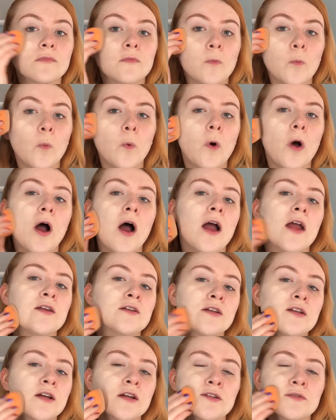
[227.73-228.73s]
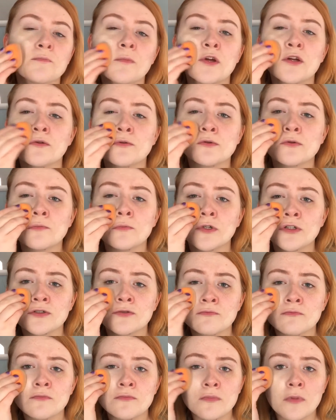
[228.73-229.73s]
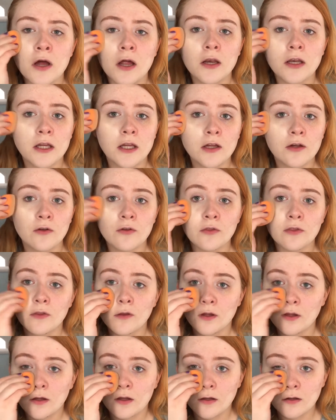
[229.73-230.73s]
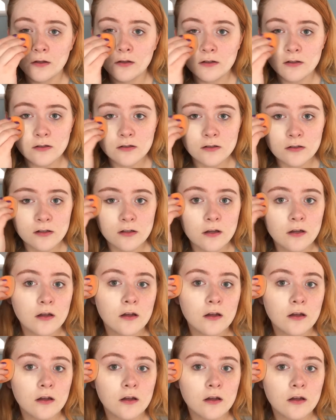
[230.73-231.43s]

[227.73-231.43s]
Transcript: Why did I spend so much money on this?